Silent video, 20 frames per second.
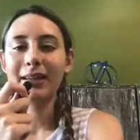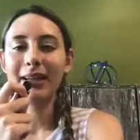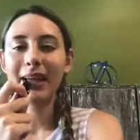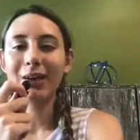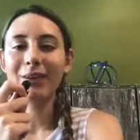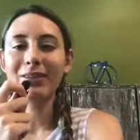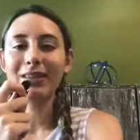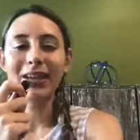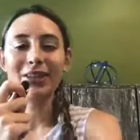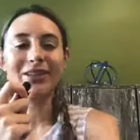
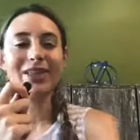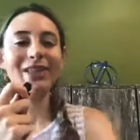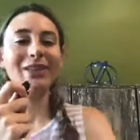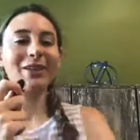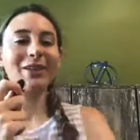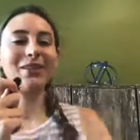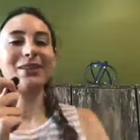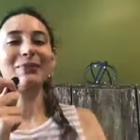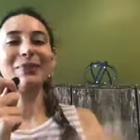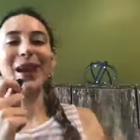I was actually a
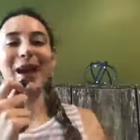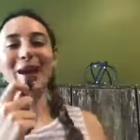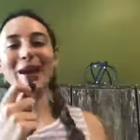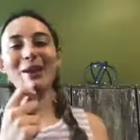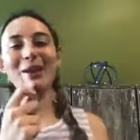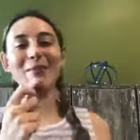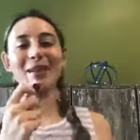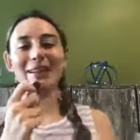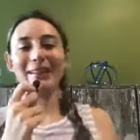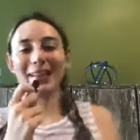little
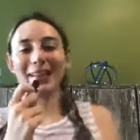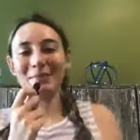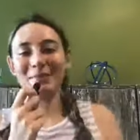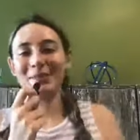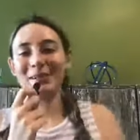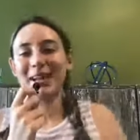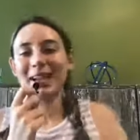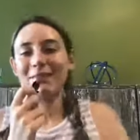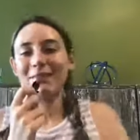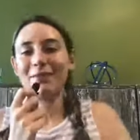inspired by
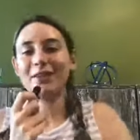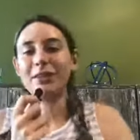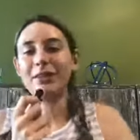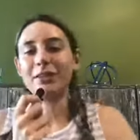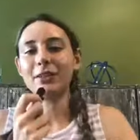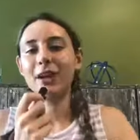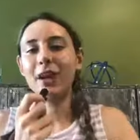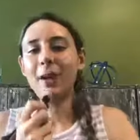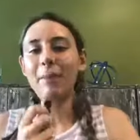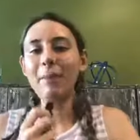Labor Day for
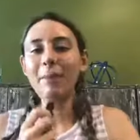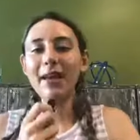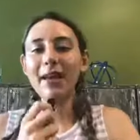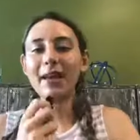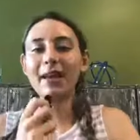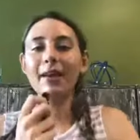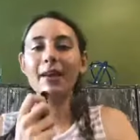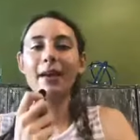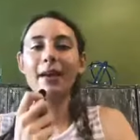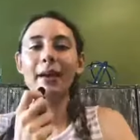this topic,